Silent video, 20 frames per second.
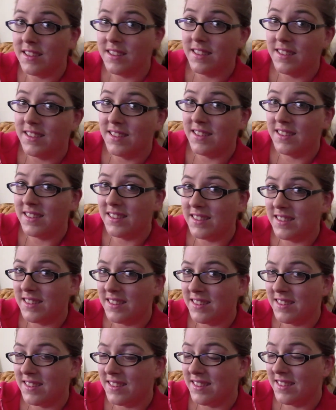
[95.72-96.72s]

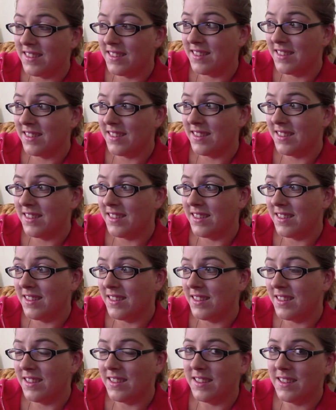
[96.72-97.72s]

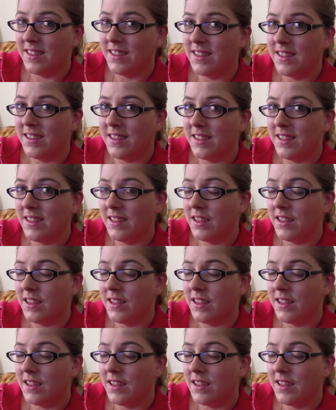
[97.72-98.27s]
[no speech]